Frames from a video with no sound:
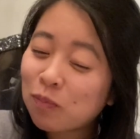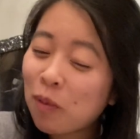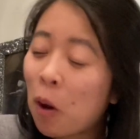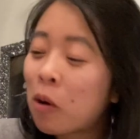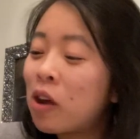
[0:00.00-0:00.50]

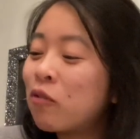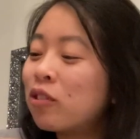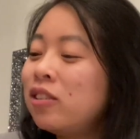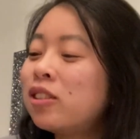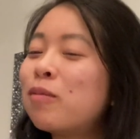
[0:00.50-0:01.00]
Okay,
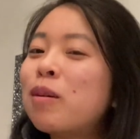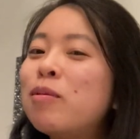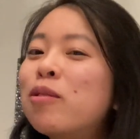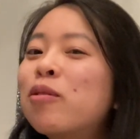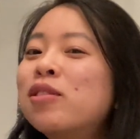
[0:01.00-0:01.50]
Felicia, maybe you
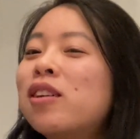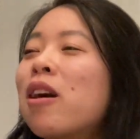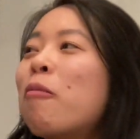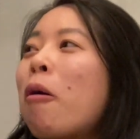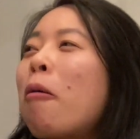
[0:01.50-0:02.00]
know what you're talking
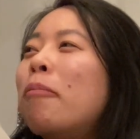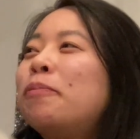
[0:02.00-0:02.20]
about.